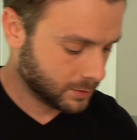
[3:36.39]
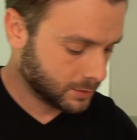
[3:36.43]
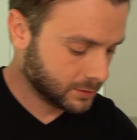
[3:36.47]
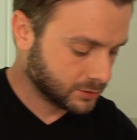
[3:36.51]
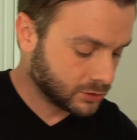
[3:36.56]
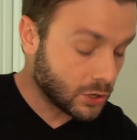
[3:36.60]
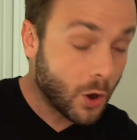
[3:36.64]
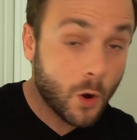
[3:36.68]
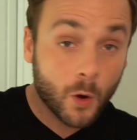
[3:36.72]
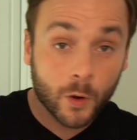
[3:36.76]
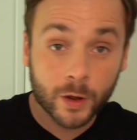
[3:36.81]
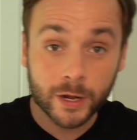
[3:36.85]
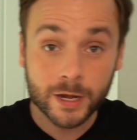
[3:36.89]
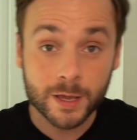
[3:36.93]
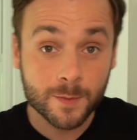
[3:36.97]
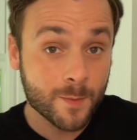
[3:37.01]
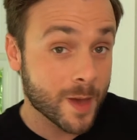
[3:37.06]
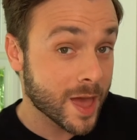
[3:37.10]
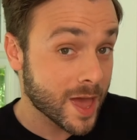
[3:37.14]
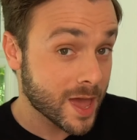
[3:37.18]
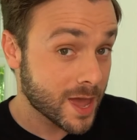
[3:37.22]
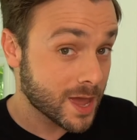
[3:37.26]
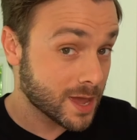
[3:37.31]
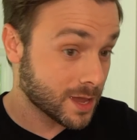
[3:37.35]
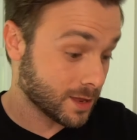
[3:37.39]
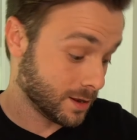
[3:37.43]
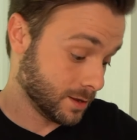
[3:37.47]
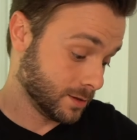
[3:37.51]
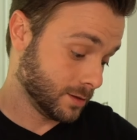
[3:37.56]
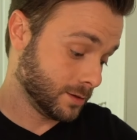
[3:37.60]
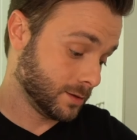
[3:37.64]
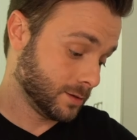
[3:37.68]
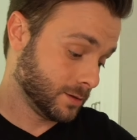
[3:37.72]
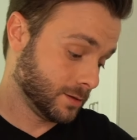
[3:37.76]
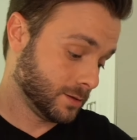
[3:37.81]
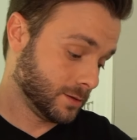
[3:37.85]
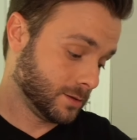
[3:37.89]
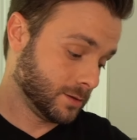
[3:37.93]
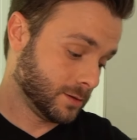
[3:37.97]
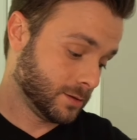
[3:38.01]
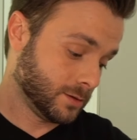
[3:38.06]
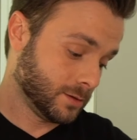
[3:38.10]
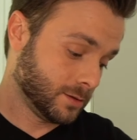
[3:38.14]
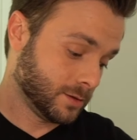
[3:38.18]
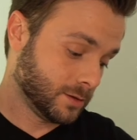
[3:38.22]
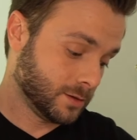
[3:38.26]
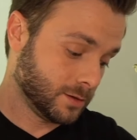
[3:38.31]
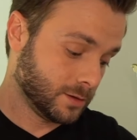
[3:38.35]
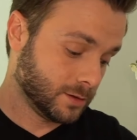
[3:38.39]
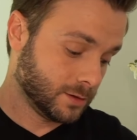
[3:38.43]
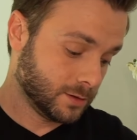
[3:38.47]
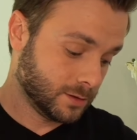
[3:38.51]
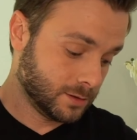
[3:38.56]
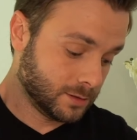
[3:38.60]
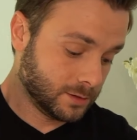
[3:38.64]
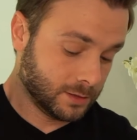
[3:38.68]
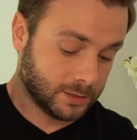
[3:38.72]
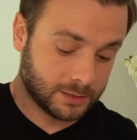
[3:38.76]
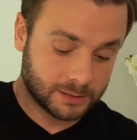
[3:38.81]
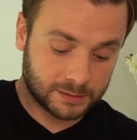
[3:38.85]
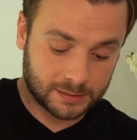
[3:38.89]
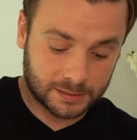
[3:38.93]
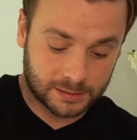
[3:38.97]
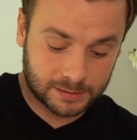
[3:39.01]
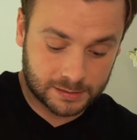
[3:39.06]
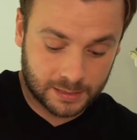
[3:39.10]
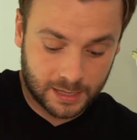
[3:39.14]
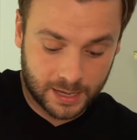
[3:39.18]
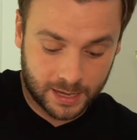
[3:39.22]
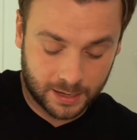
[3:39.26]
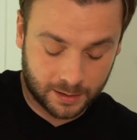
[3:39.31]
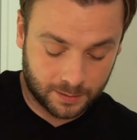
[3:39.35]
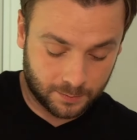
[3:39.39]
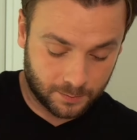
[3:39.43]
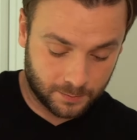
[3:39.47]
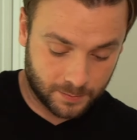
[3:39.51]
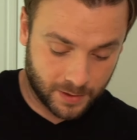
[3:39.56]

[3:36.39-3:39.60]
It's already made. This is like